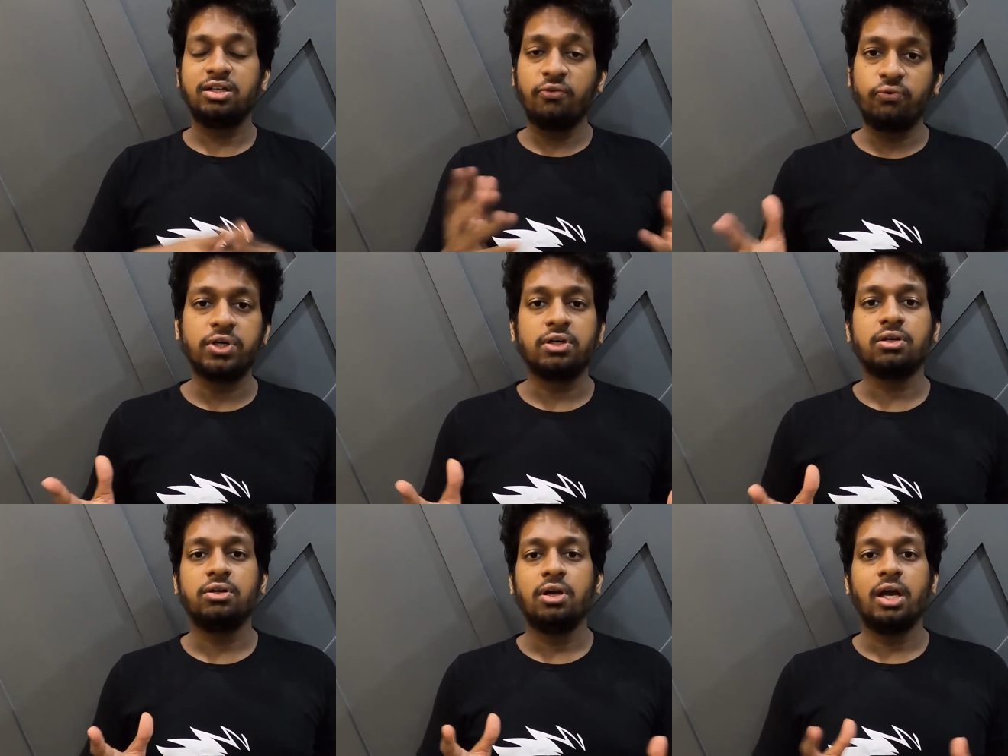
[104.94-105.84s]

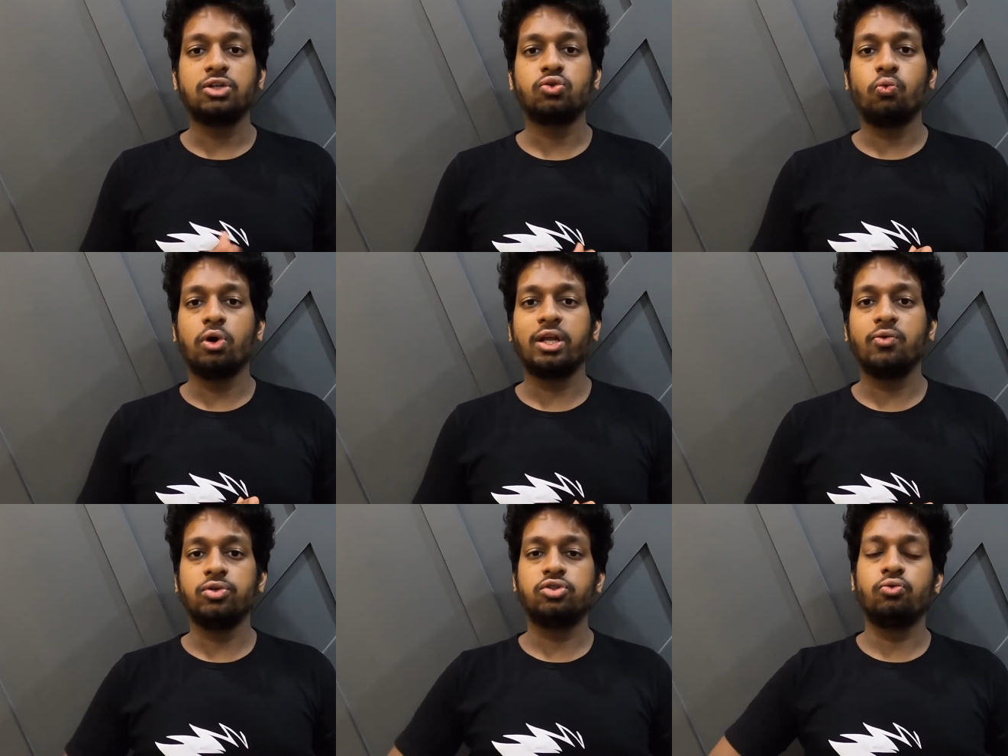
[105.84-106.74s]
different as to what
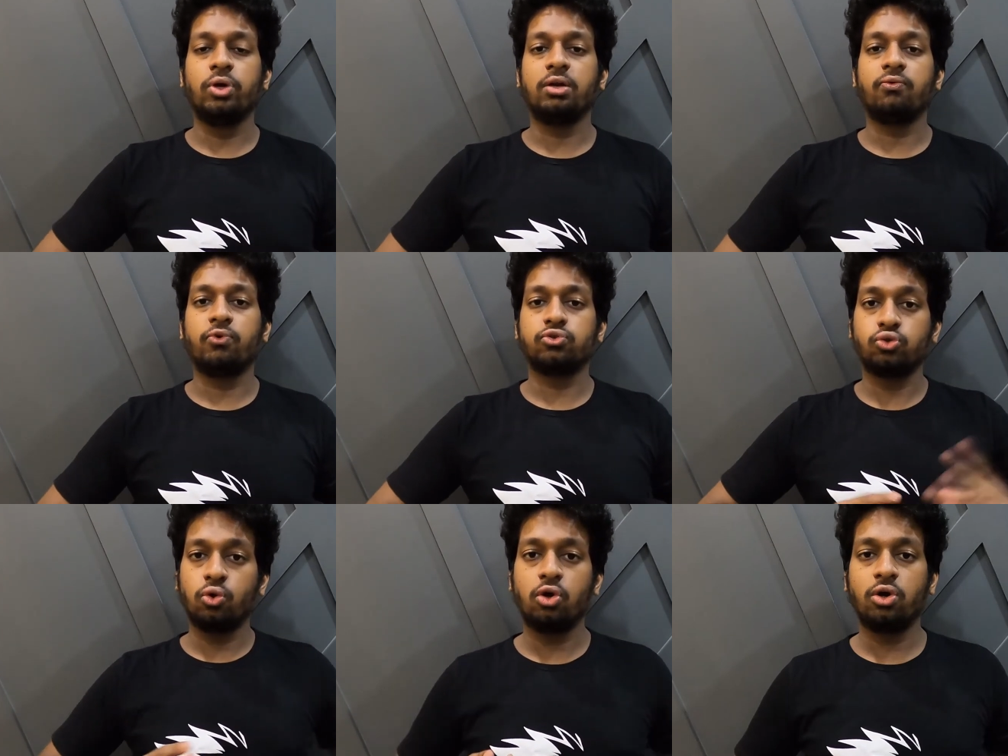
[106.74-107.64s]
he was doing for
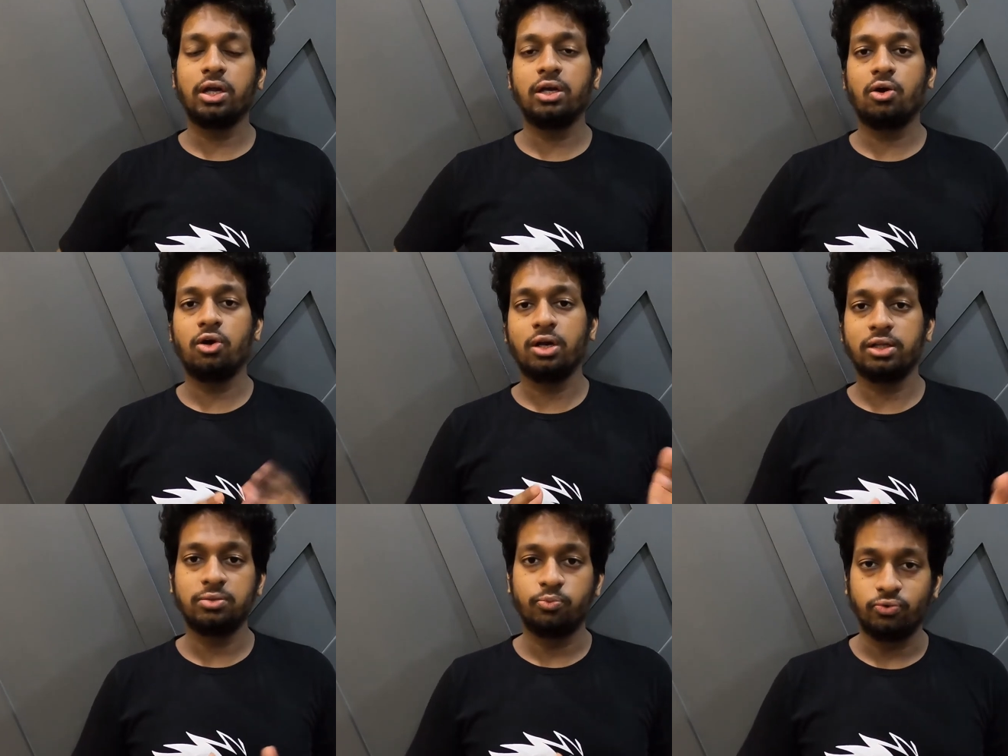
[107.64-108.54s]
so long in all
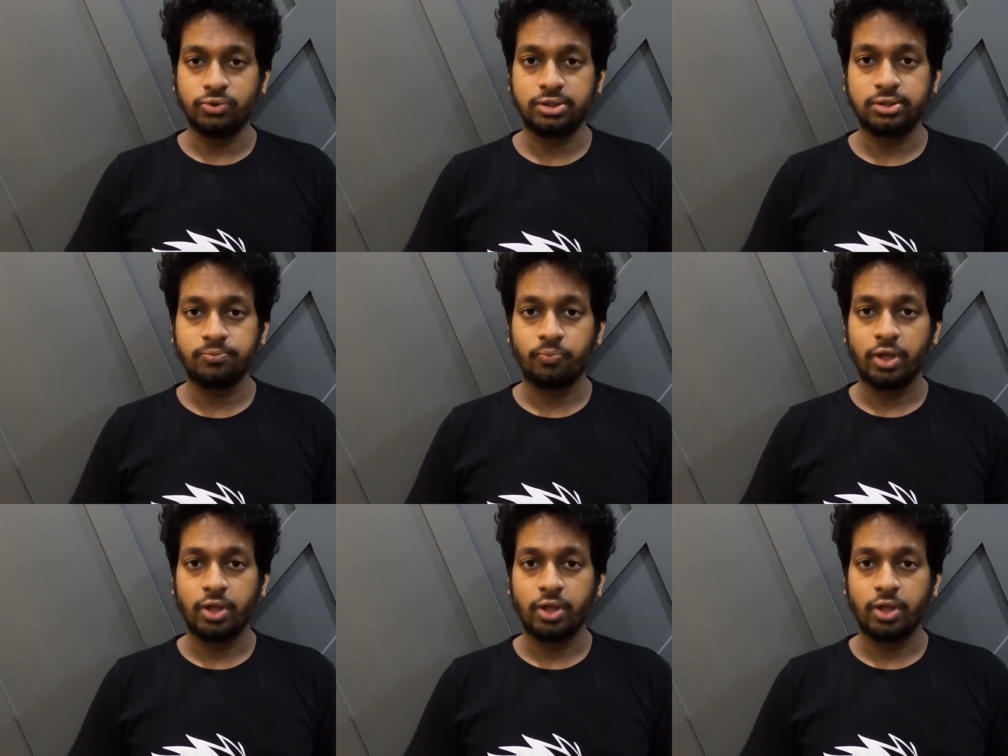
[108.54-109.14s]
other movies.